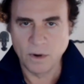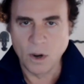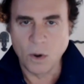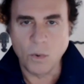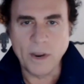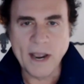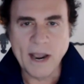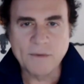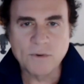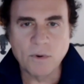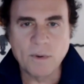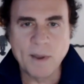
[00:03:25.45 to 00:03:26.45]
we have
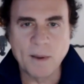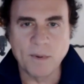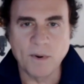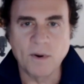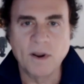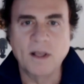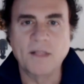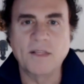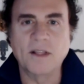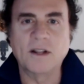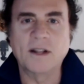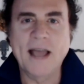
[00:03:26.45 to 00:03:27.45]
to remember the
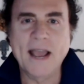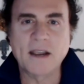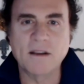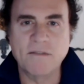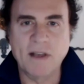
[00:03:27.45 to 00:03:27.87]
lack of